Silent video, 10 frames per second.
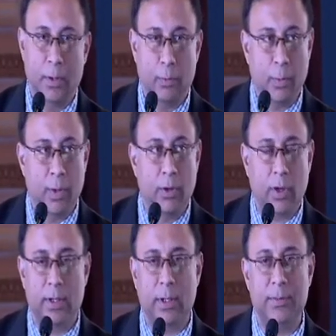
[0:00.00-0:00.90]
we will
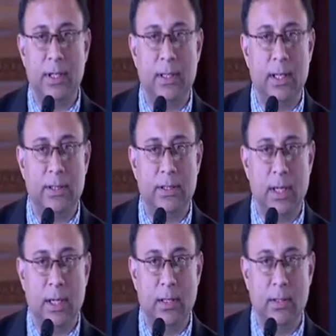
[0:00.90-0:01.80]
not subject that
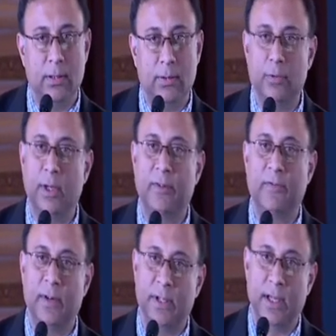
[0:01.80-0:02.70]
child to a
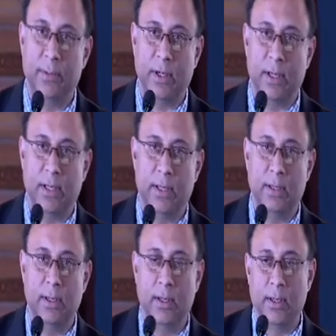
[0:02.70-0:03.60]
further MRI
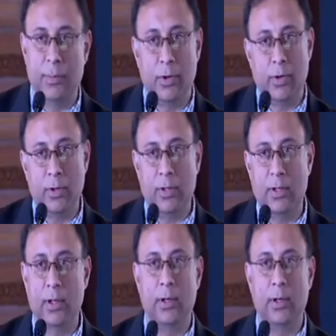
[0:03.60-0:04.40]
because